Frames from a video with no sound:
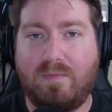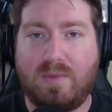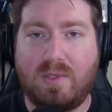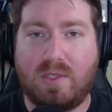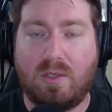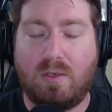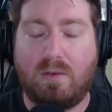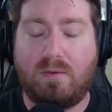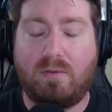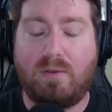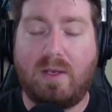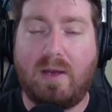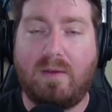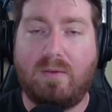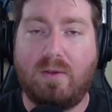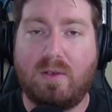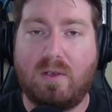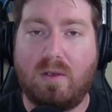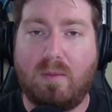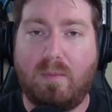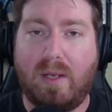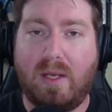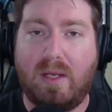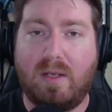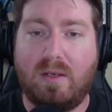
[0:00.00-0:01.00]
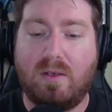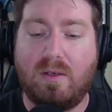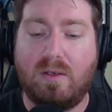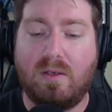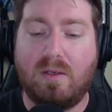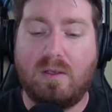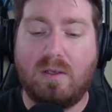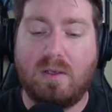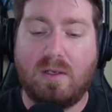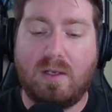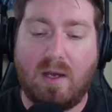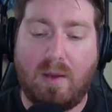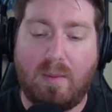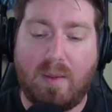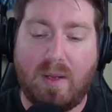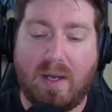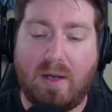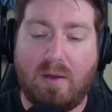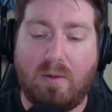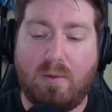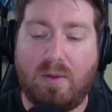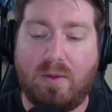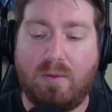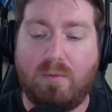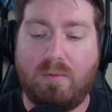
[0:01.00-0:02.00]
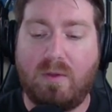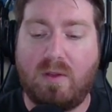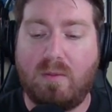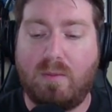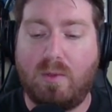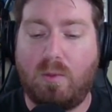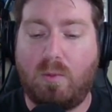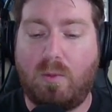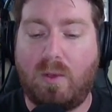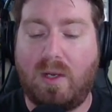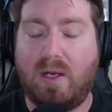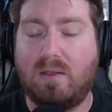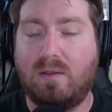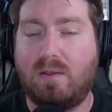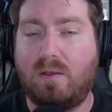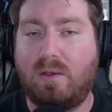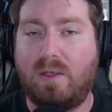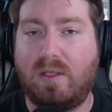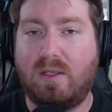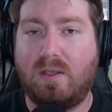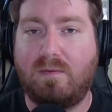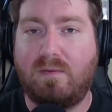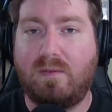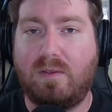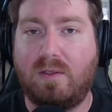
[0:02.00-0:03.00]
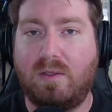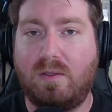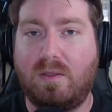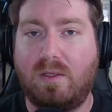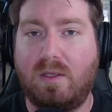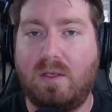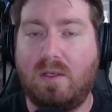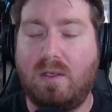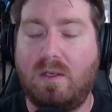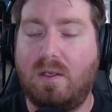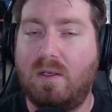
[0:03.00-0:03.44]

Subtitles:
So if you have our commander coming out with Rhythm of the Wild already on the field,